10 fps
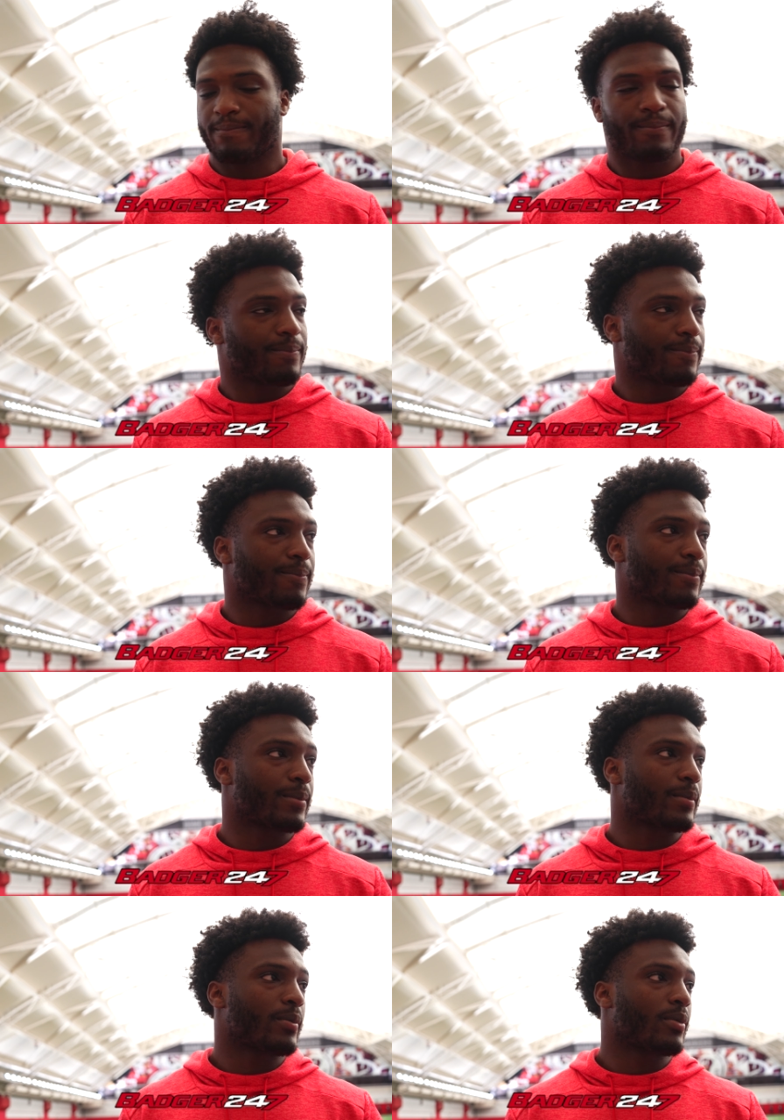One of the things that
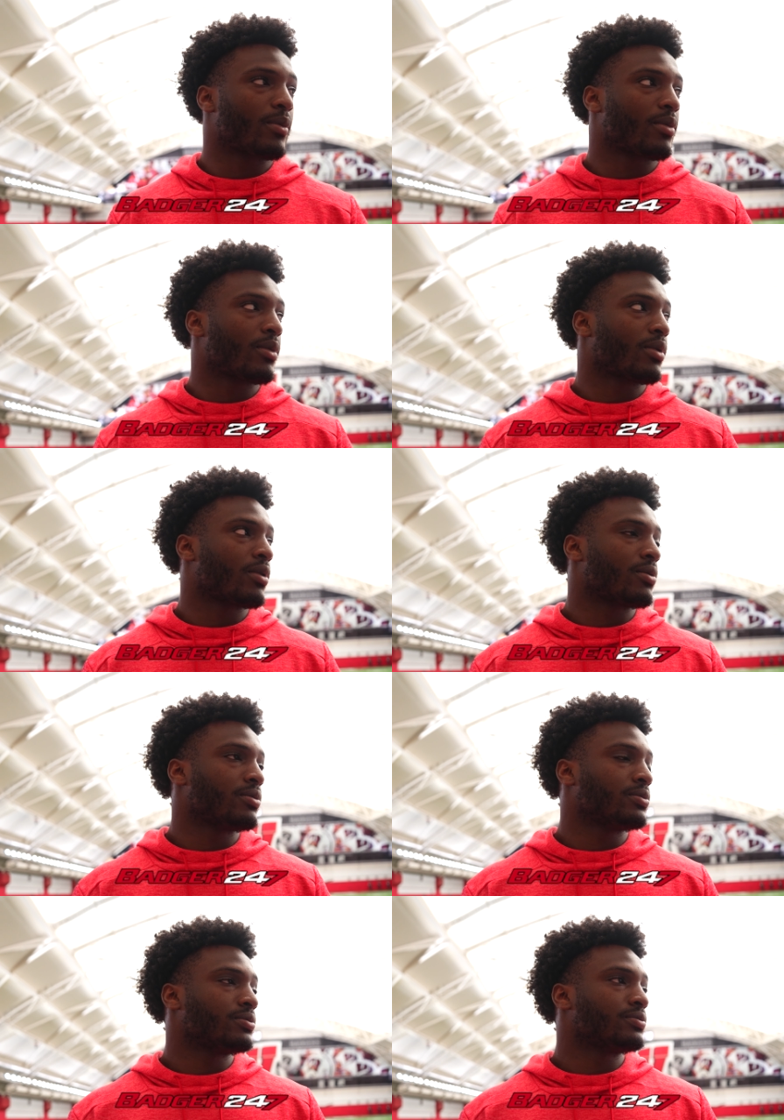Coach Fickell used to
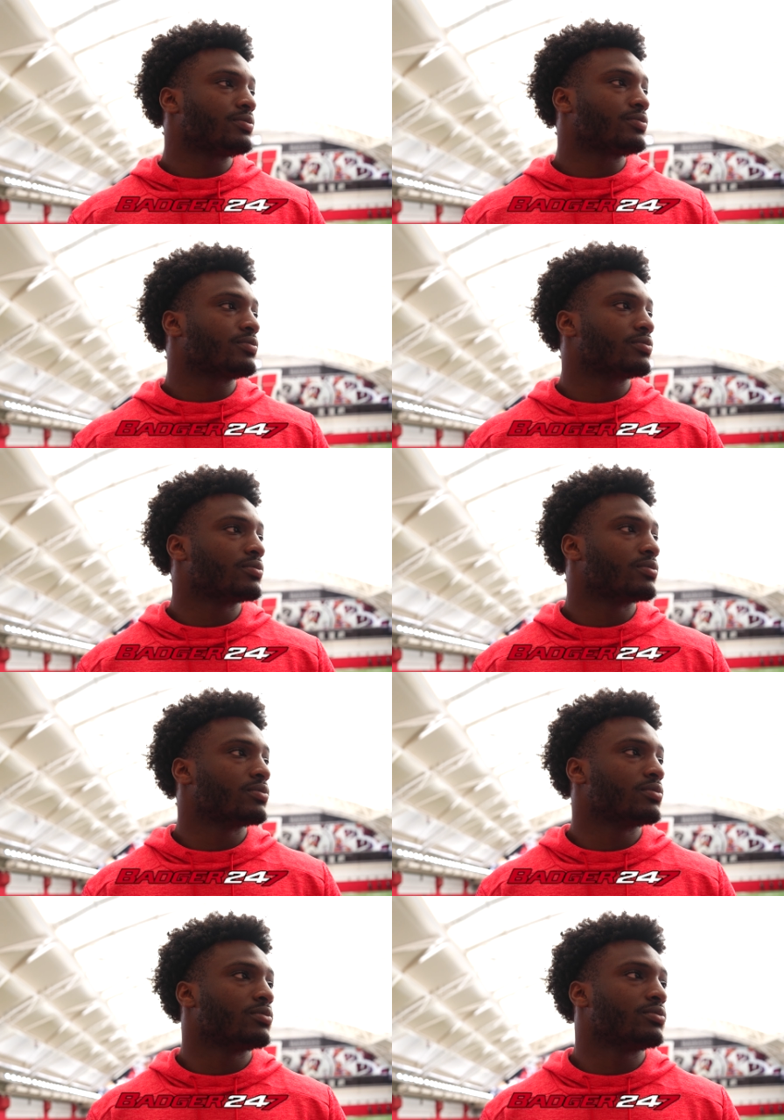describe you the other day was
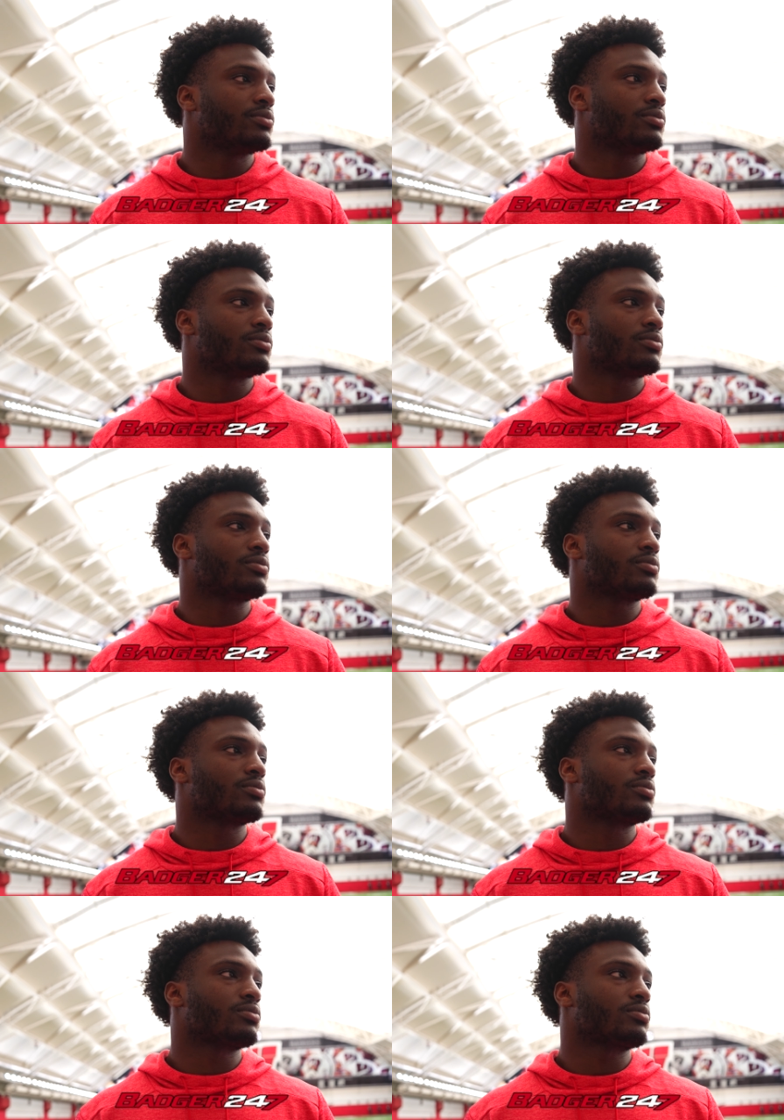you really brought a
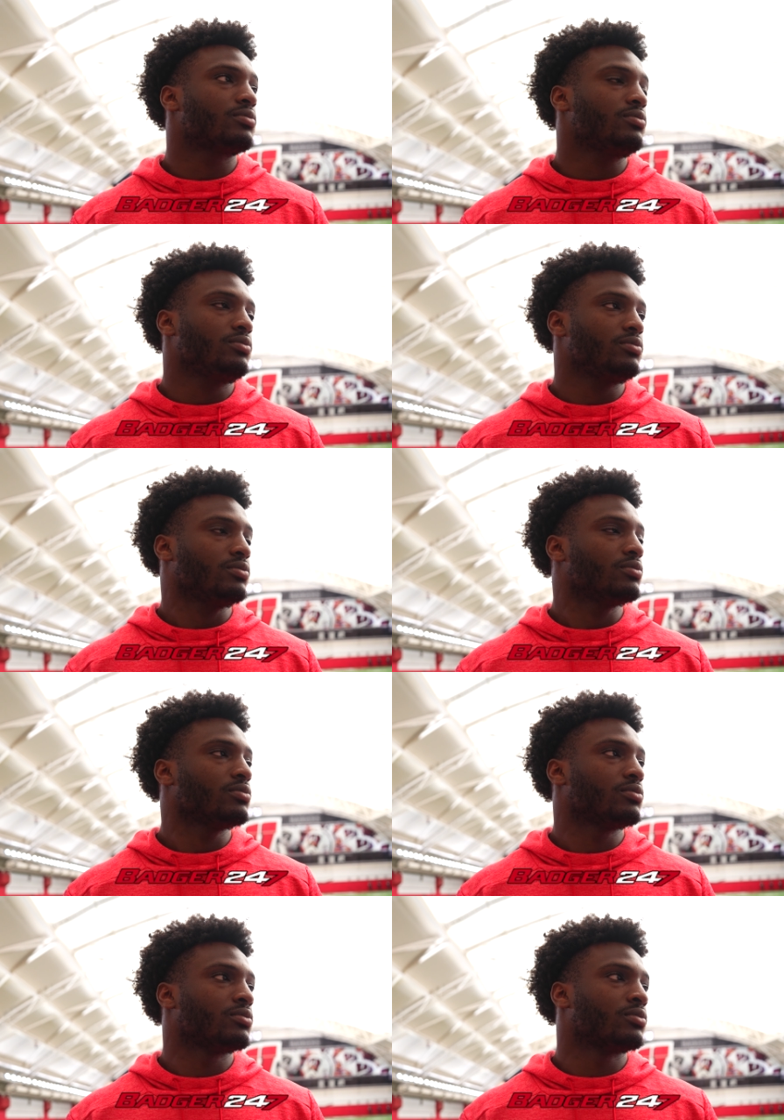humble attitude to this.